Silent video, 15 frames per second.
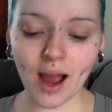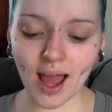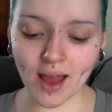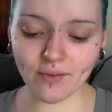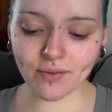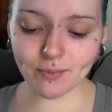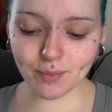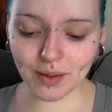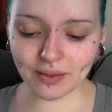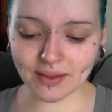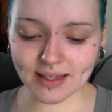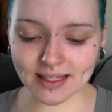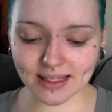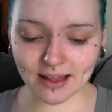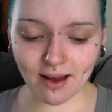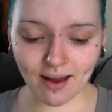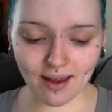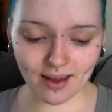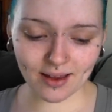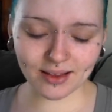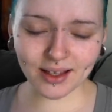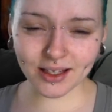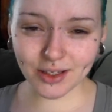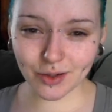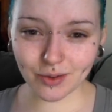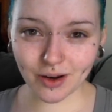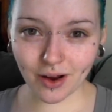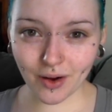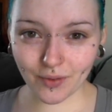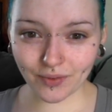I haven't been this light in like
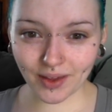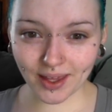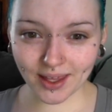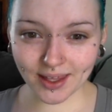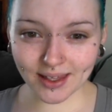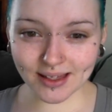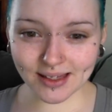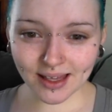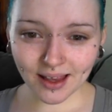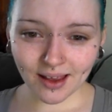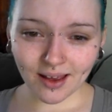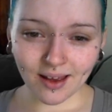2.5 years.